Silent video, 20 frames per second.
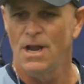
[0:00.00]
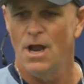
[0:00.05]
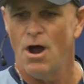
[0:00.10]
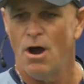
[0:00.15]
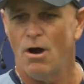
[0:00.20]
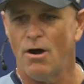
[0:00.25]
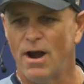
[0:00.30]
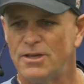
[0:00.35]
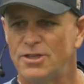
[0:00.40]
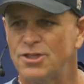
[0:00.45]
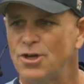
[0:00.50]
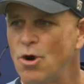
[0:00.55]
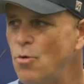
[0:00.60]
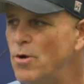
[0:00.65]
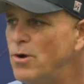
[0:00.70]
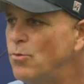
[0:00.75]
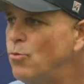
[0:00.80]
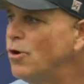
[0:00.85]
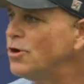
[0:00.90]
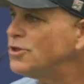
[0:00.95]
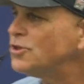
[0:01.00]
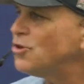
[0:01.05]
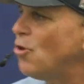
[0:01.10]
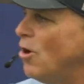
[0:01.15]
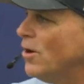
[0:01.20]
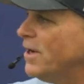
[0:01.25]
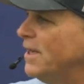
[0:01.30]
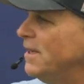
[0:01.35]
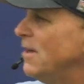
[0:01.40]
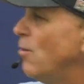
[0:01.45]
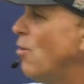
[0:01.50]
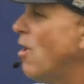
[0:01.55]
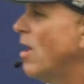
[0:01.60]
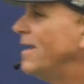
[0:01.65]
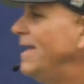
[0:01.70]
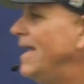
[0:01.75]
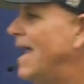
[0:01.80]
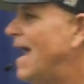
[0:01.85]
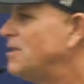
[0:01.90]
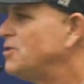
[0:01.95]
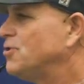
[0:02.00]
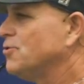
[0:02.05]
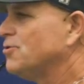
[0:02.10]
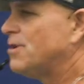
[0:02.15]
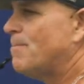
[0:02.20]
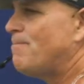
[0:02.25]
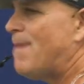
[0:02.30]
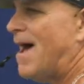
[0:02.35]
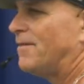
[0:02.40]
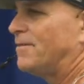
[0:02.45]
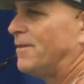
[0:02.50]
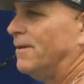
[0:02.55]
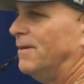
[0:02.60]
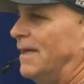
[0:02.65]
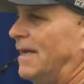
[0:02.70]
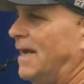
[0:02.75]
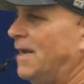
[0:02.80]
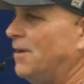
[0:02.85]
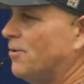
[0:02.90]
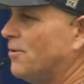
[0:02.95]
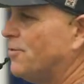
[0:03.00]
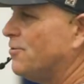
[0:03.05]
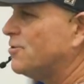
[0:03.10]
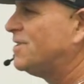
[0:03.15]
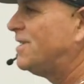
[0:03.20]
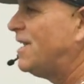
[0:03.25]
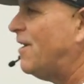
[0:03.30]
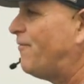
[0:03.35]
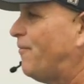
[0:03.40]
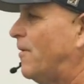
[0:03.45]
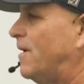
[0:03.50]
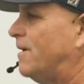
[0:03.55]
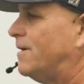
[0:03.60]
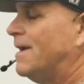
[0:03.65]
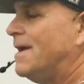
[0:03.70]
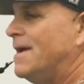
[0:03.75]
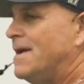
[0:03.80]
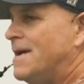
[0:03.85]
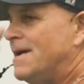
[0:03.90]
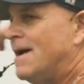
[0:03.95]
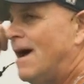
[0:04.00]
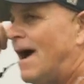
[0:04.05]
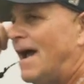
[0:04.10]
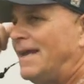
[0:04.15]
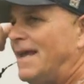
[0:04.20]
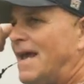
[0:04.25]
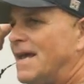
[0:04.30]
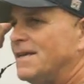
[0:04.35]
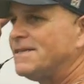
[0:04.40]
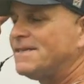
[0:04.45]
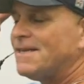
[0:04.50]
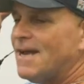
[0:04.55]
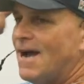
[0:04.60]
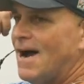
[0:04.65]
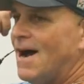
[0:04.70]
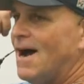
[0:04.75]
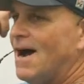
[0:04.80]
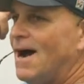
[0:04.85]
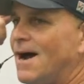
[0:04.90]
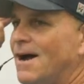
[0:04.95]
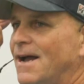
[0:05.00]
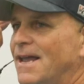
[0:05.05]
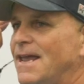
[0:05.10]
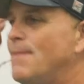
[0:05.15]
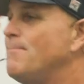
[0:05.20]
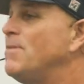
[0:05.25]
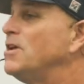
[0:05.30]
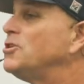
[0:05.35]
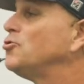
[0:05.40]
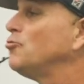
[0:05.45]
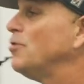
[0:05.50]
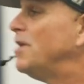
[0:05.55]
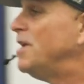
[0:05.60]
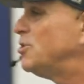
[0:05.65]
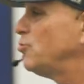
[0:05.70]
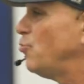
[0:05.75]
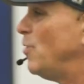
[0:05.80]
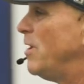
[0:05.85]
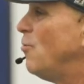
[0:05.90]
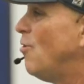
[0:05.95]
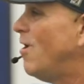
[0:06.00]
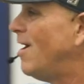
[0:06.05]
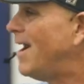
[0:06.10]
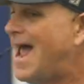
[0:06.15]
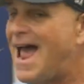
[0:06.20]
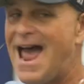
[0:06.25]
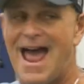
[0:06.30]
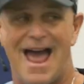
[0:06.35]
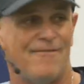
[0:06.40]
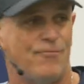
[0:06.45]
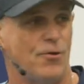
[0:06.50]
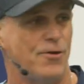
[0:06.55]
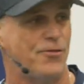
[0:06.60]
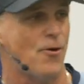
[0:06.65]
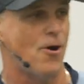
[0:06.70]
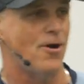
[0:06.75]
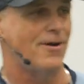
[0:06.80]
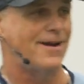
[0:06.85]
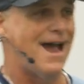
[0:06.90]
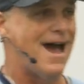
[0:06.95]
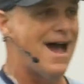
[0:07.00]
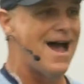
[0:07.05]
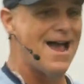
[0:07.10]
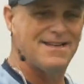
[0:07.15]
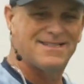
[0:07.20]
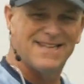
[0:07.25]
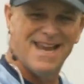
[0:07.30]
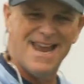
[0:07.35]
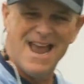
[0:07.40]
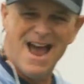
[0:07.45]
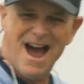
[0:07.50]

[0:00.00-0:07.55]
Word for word: All right, so when we're talking to our catchers about the leader, there's different, I guess, uh, imageries we want to have with our guys.